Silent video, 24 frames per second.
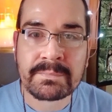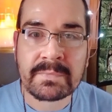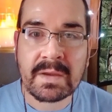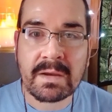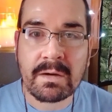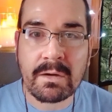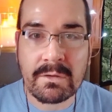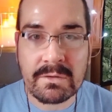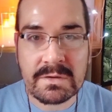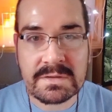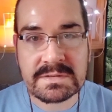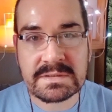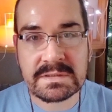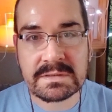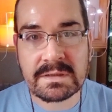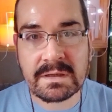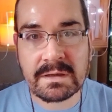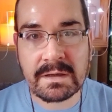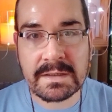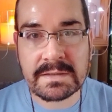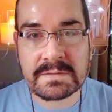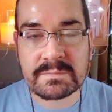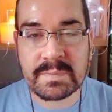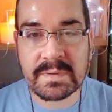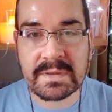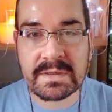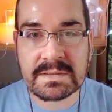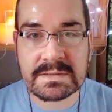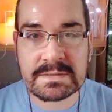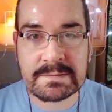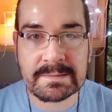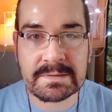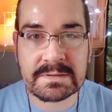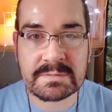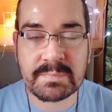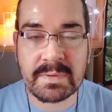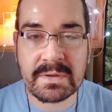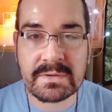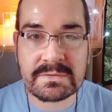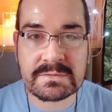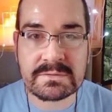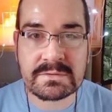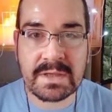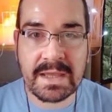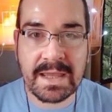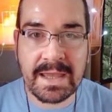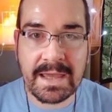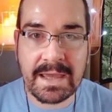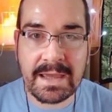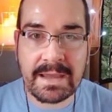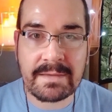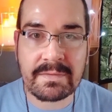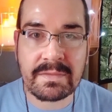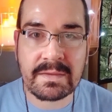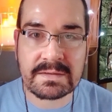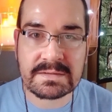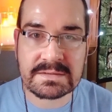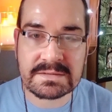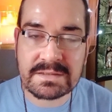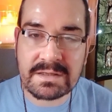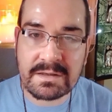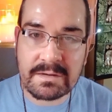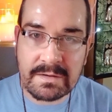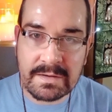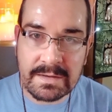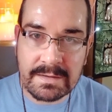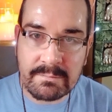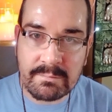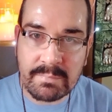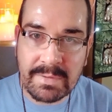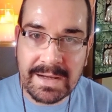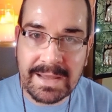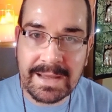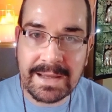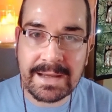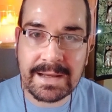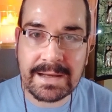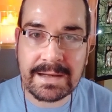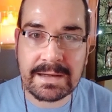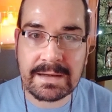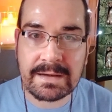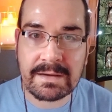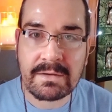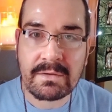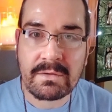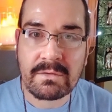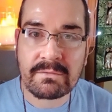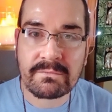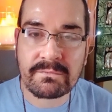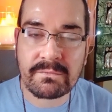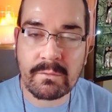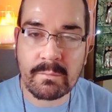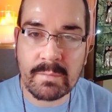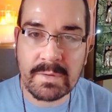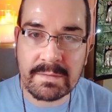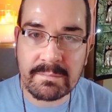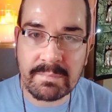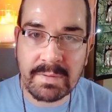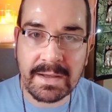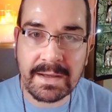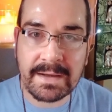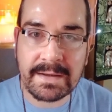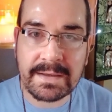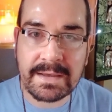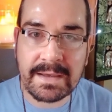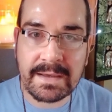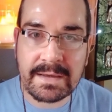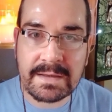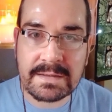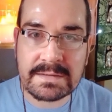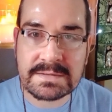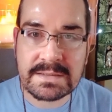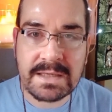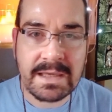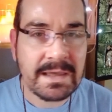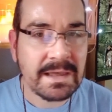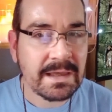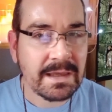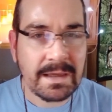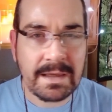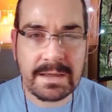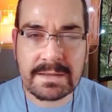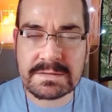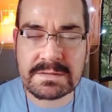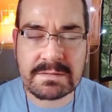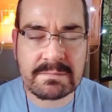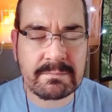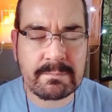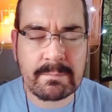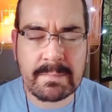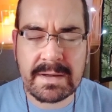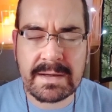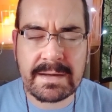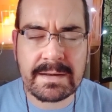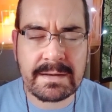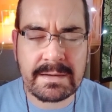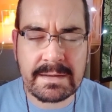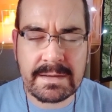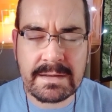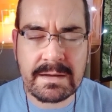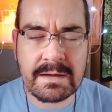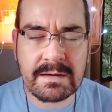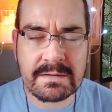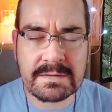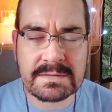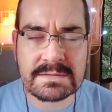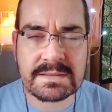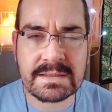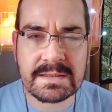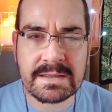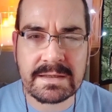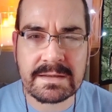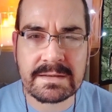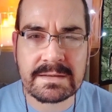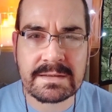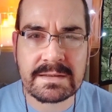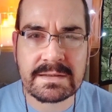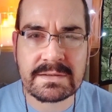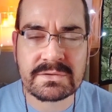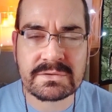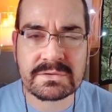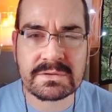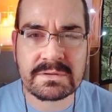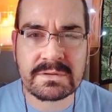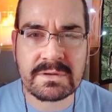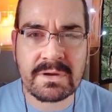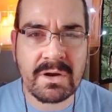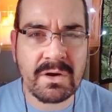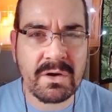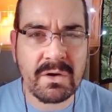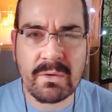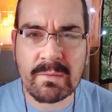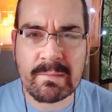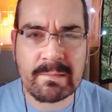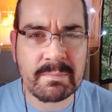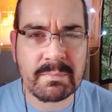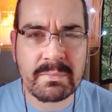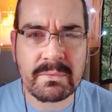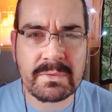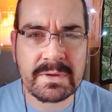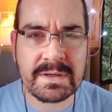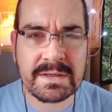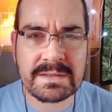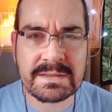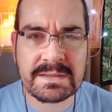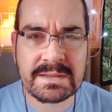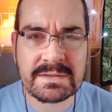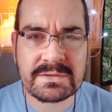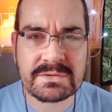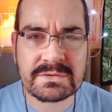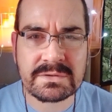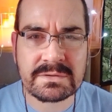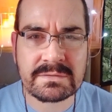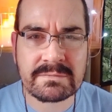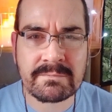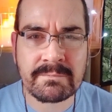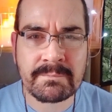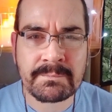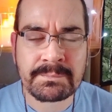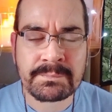oxidize because they're exposed to air, thus turning black, forming blackheads. It's a really nasty condition, horrible condition,